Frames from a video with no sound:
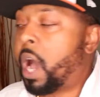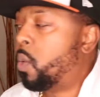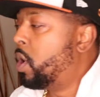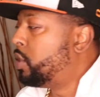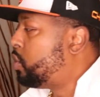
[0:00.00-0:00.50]
I
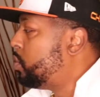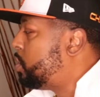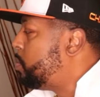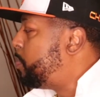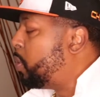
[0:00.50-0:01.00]
want you
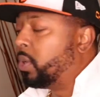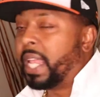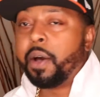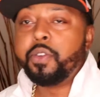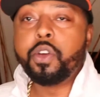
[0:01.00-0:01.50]
to
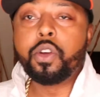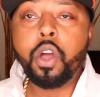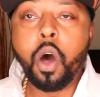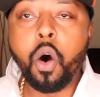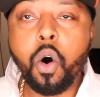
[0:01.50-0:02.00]
pull out your
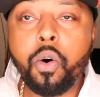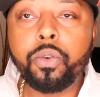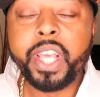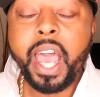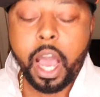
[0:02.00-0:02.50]

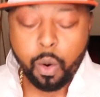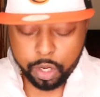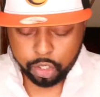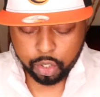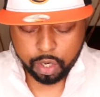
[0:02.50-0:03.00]
goals. I
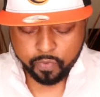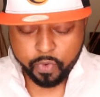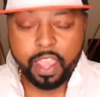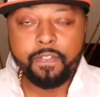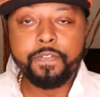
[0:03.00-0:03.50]
want you to
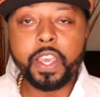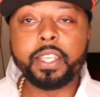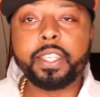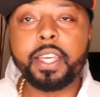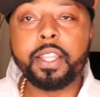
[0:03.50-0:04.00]

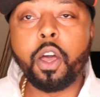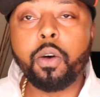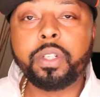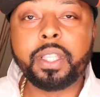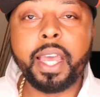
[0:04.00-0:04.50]
revisit
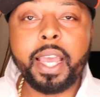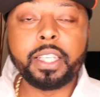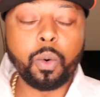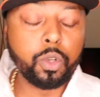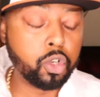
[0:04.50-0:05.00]
those
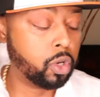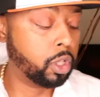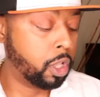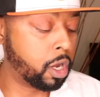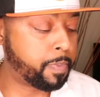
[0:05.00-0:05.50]
things. I want you to
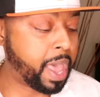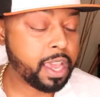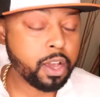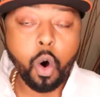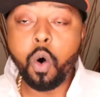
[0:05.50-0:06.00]
look
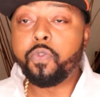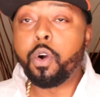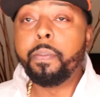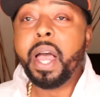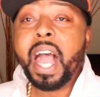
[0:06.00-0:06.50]
back over
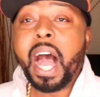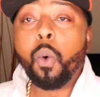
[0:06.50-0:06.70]
them.